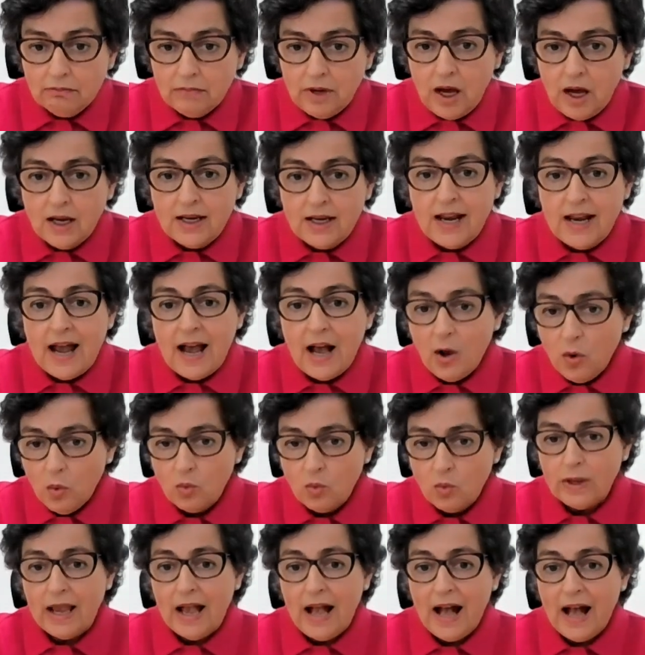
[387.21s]
And now
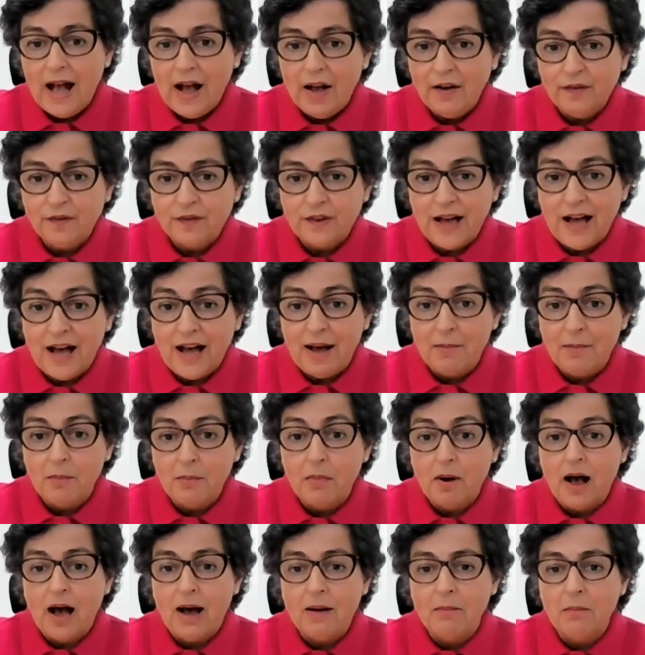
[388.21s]
we have a
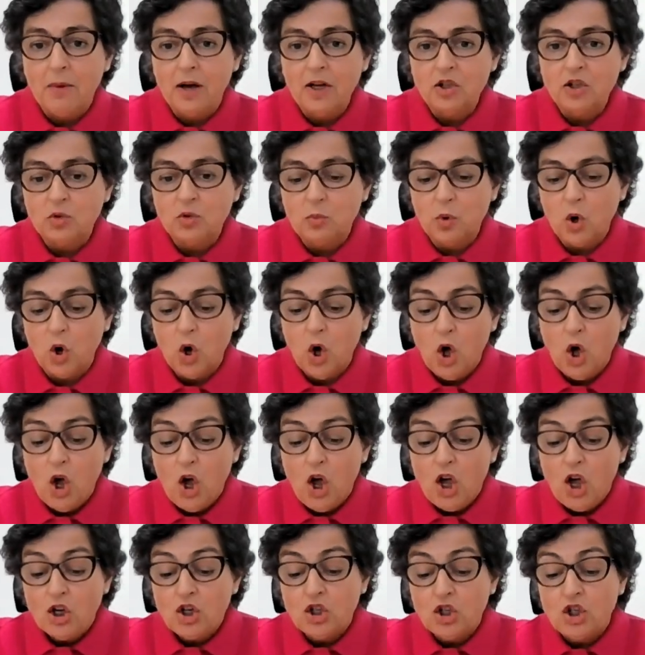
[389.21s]
much more
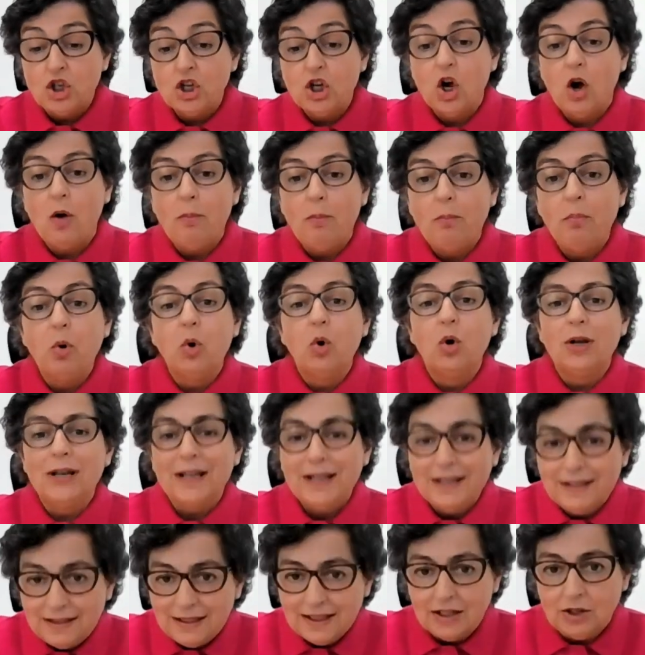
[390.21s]

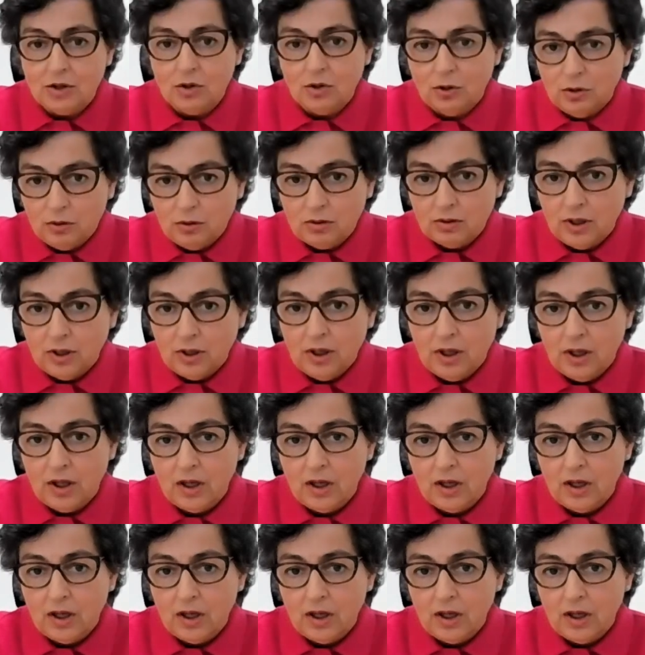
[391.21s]
geopolitical